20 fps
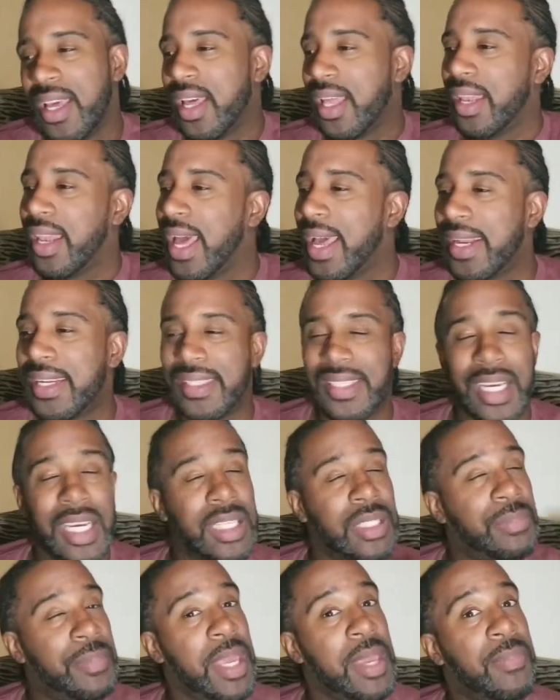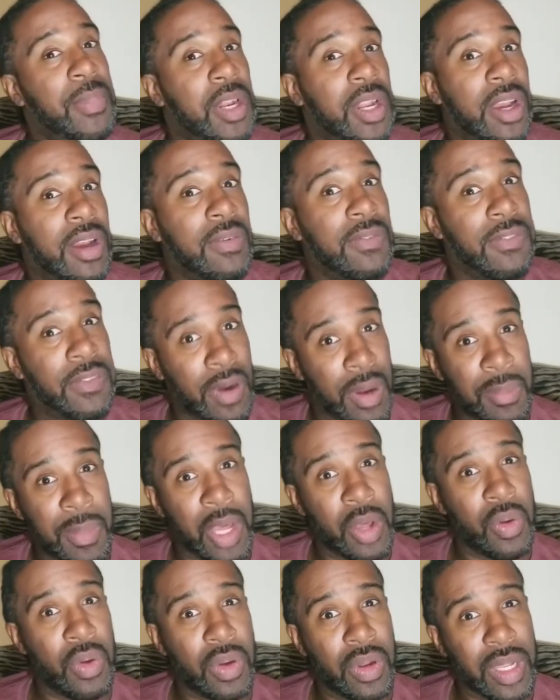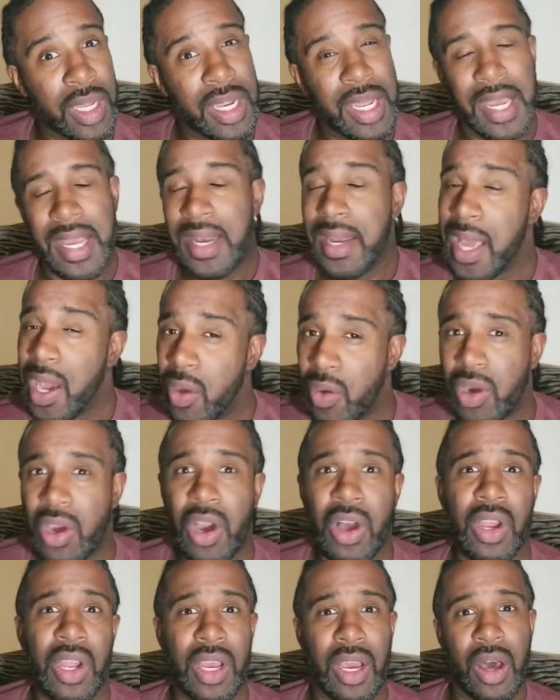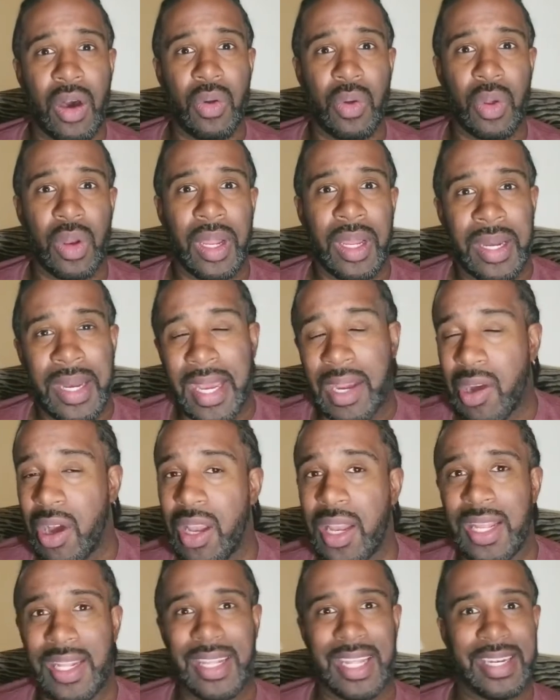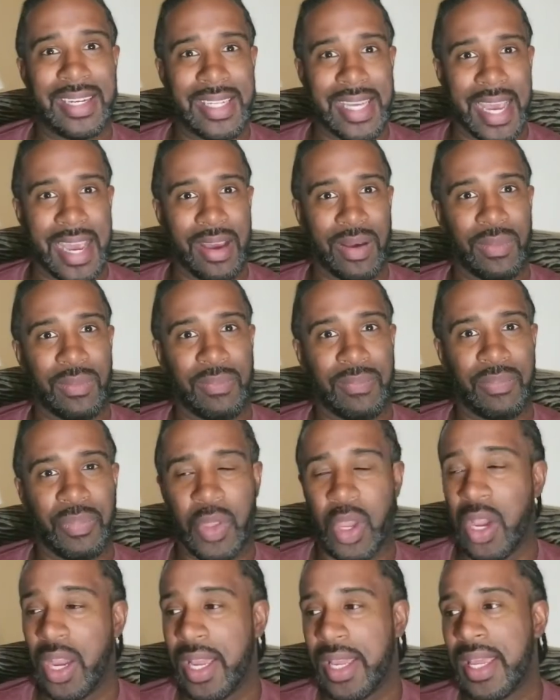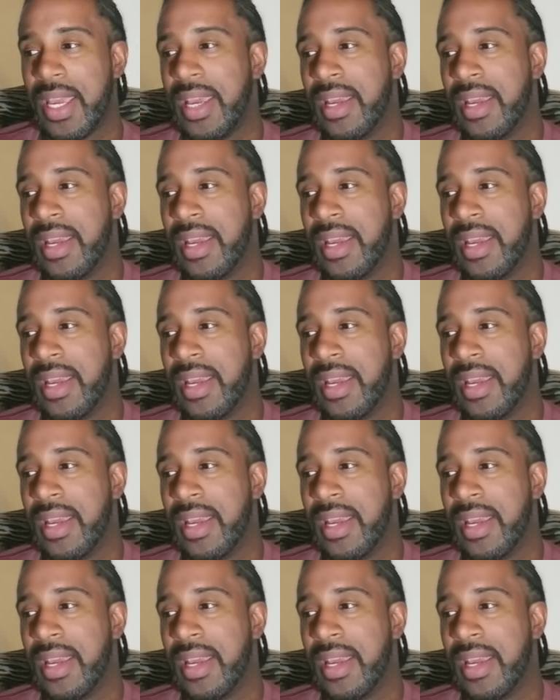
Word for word: A lot of times people that are from Oakland, they don't call it Oakland. They call it the town. All right.